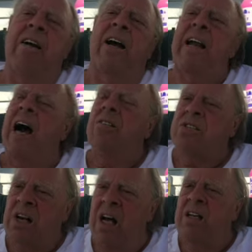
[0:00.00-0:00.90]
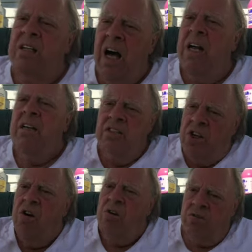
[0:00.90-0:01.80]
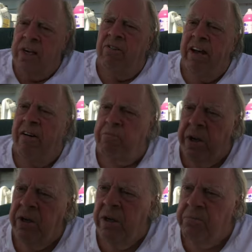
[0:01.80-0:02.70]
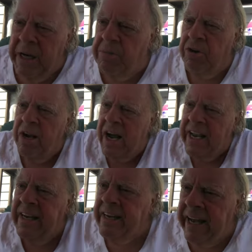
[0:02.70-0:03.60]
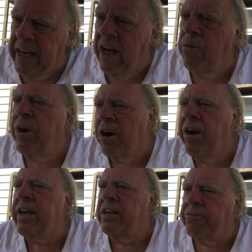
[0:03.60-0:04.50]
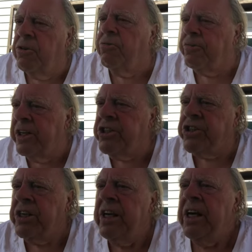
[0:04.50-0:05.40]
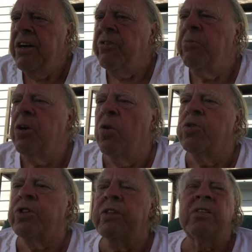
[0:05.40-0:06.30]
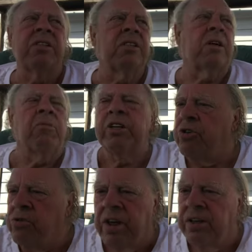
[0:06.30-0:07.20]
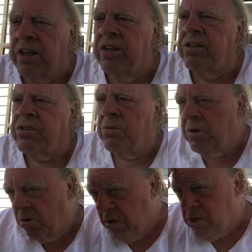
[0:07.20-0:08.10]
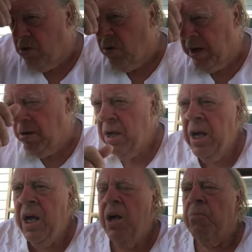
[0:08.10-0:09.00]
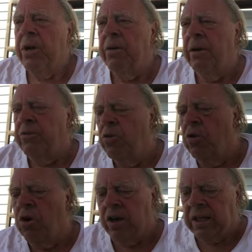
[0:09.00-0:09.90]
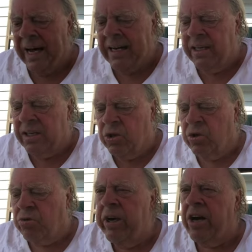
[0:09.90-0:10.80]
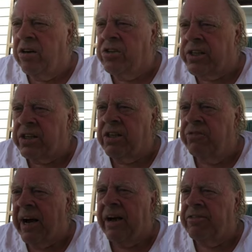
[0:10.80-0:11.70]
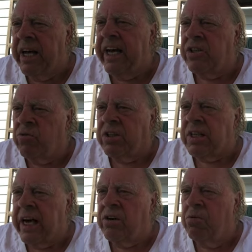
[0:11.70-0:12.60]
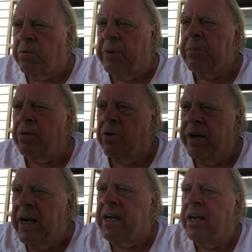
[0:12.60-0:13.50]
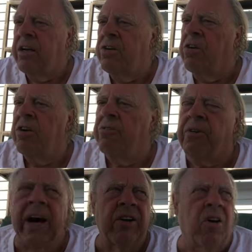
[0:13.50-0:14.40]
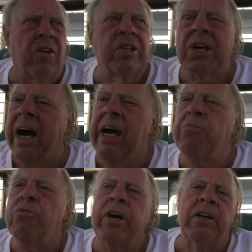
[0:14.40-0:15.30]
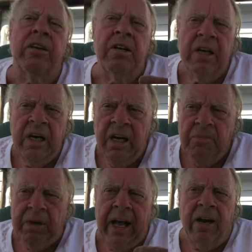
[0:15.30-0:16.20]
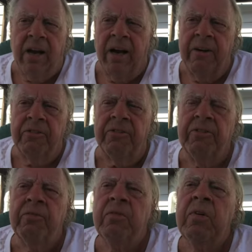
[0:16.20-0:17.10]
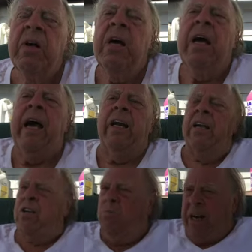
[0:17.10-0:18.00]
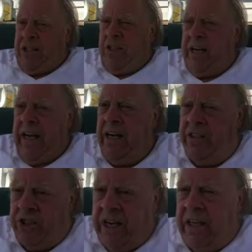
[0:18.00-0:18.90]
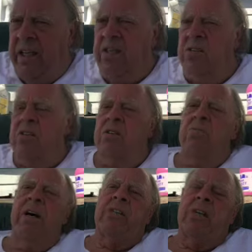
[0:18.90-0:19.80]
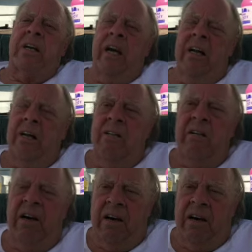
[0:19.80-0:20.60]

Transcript: right now? None, zero. 7.5 billion people are not eating that. Now we are eating a few fish from the oceans, and somebody shoots a deer somewhere once in a while. But if you look at that 365 days, what that group of people are eating, and you're going to find all these hybrid plant life, and domesticated chickens, and domesticated